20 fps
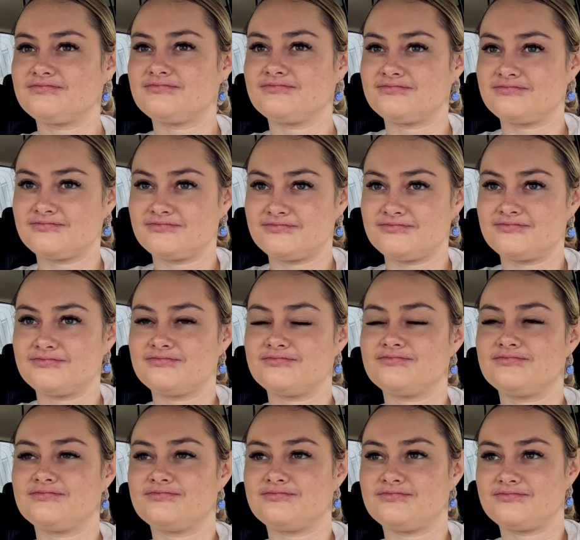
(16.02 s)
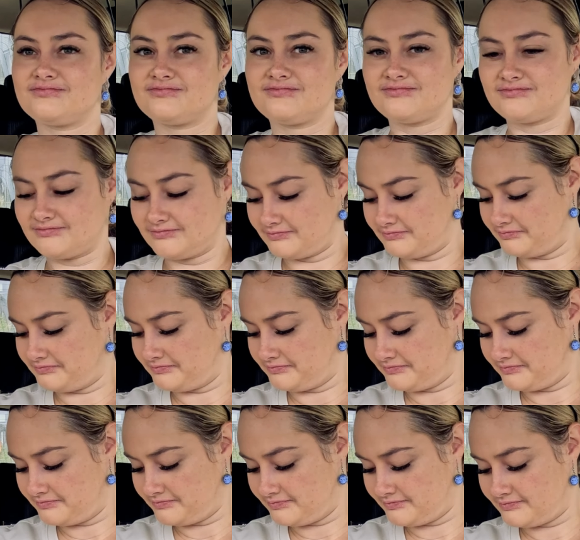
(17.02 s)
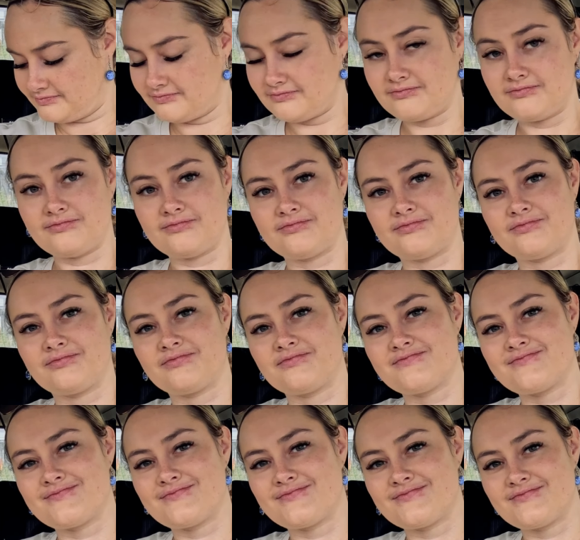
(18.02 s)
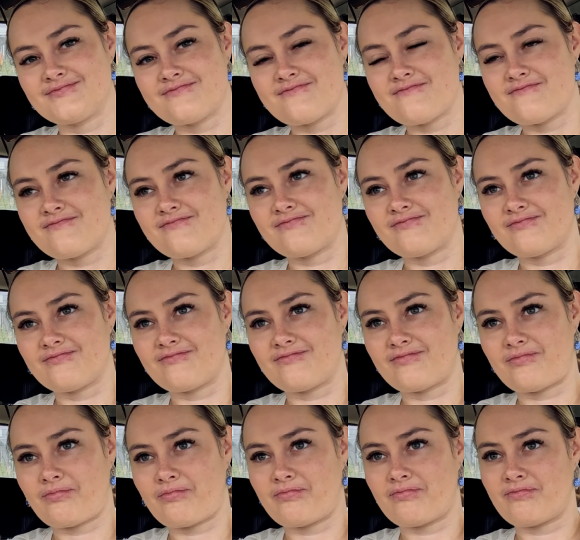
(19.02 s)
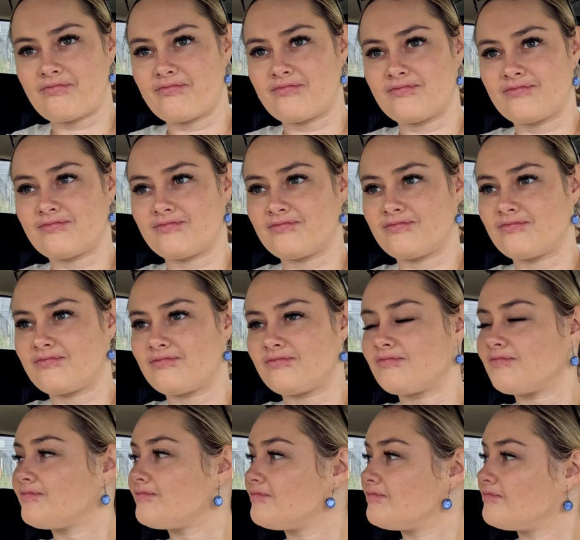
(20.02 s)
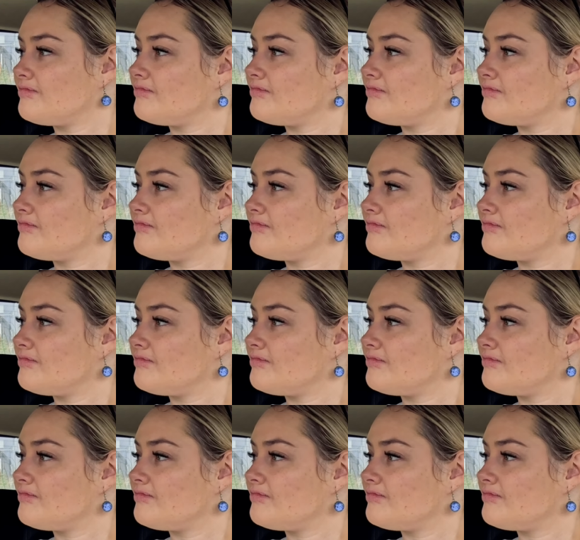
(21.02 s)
The person shown says nothing.